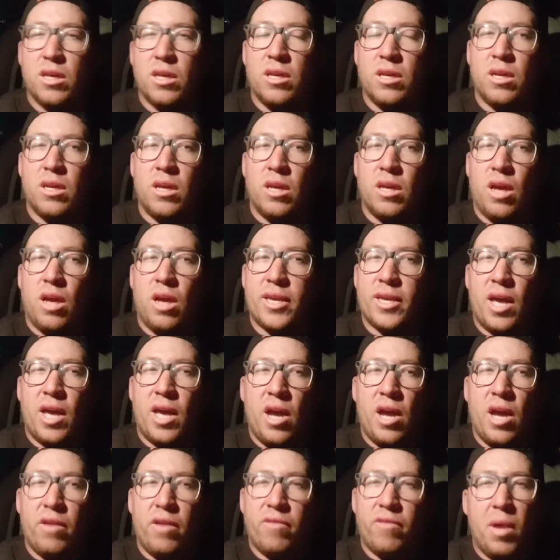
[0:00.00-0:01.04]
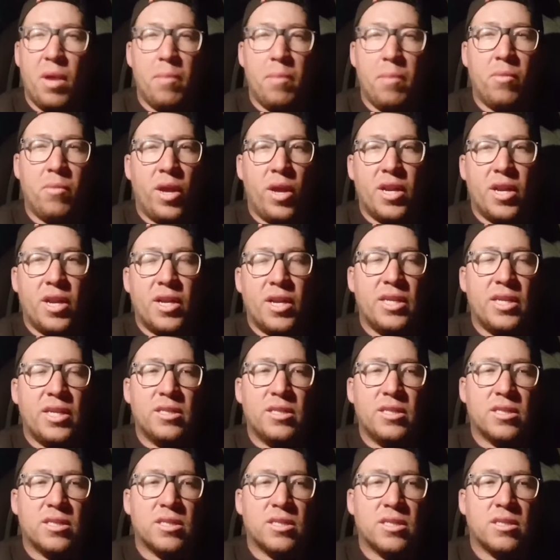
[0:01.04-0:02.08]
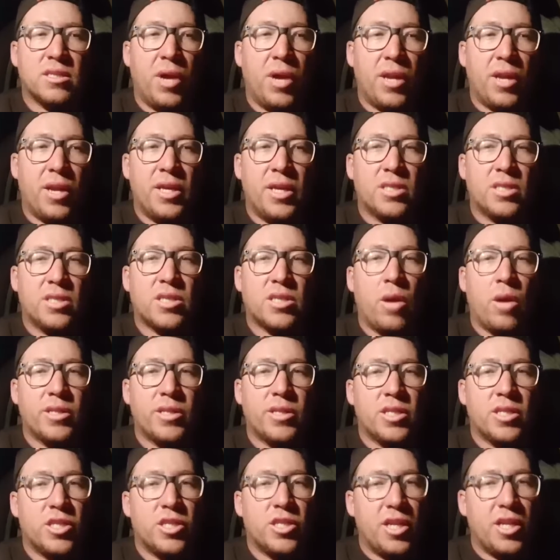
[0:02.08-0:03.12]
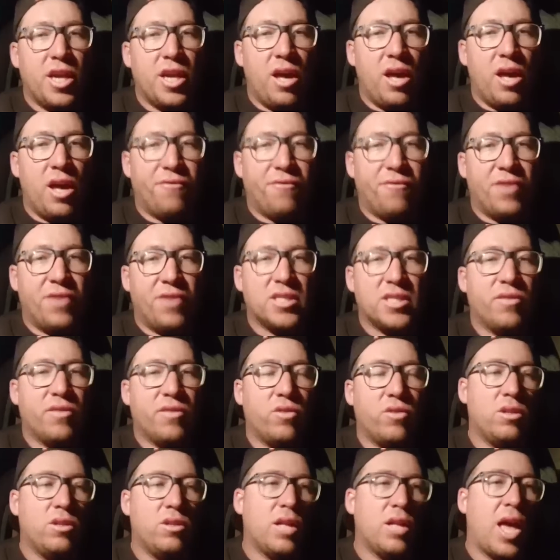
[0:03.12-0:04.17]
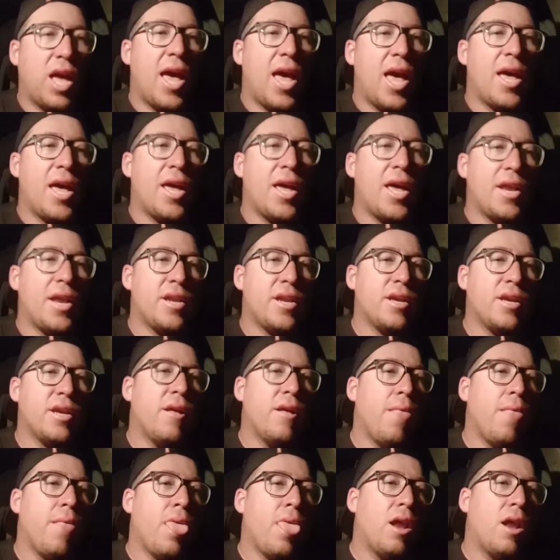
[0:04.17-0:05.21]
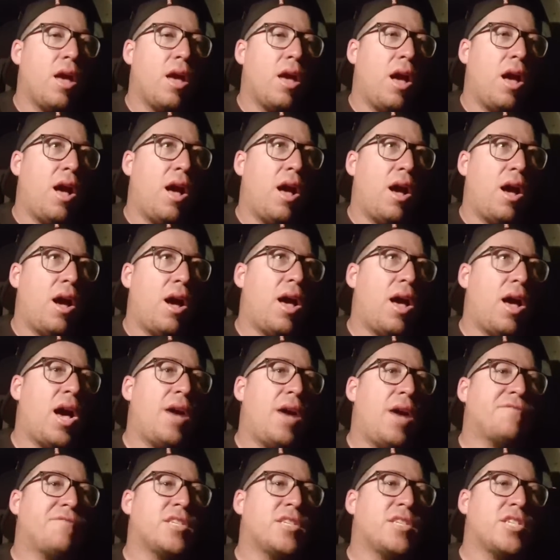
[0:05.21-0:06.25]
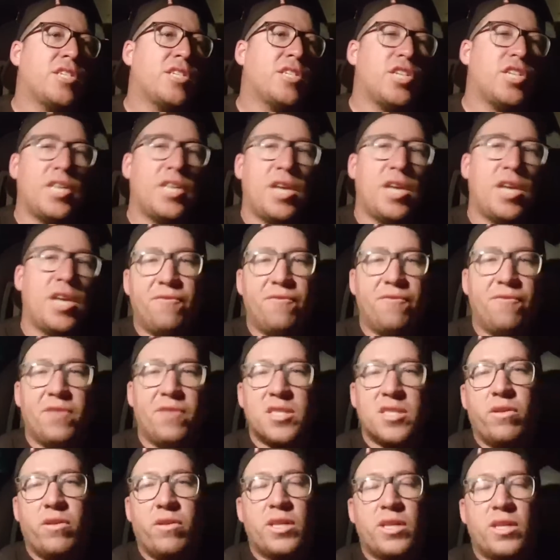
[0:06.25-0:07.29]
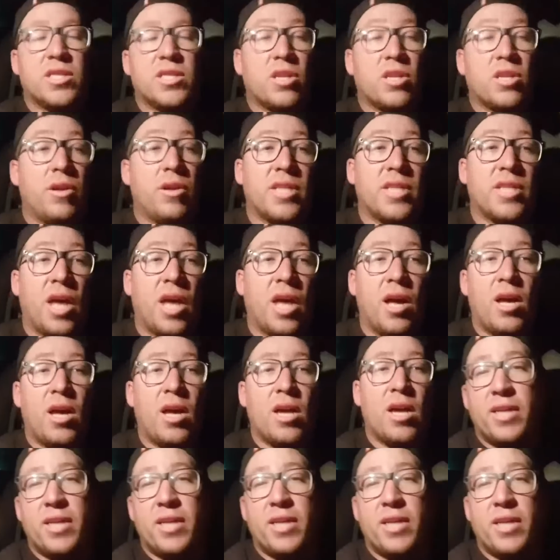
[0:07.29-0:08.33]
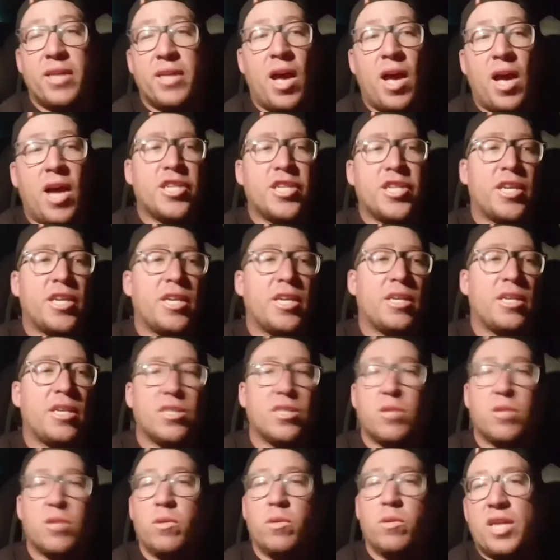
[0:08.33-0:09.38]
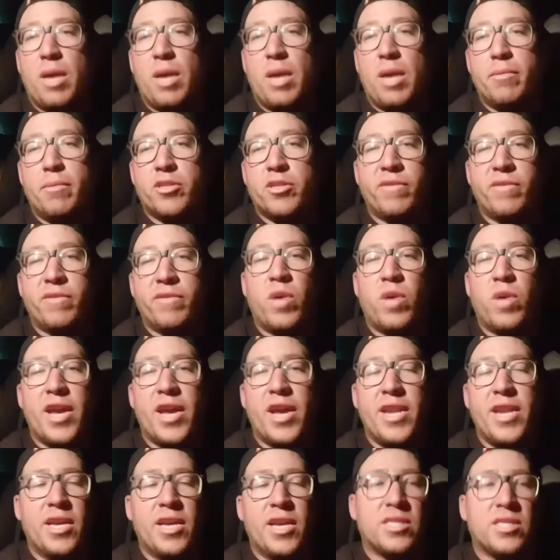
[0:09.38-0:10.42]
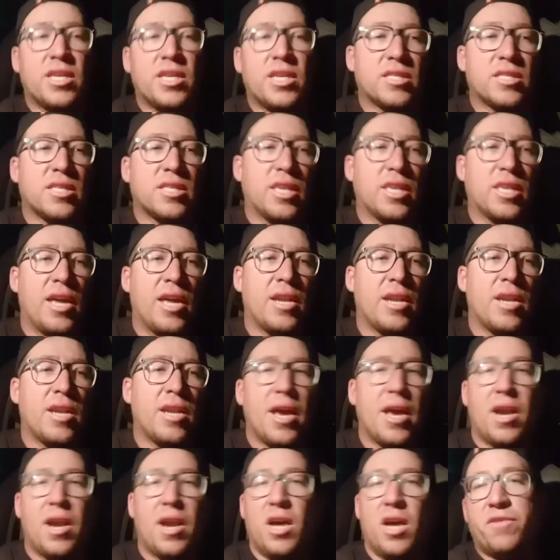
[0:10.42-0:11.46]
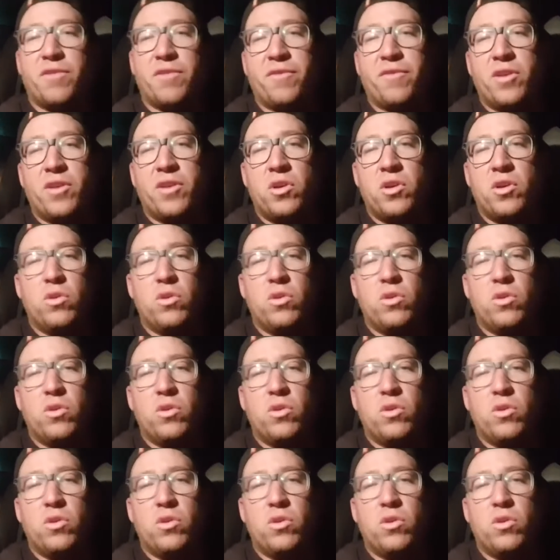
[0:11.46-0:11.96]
I can't remember when it is, but he's going to GTR Festival, and after GTR Festival he's going to Archie because he wants to come and drive his 180SX again at Archfield.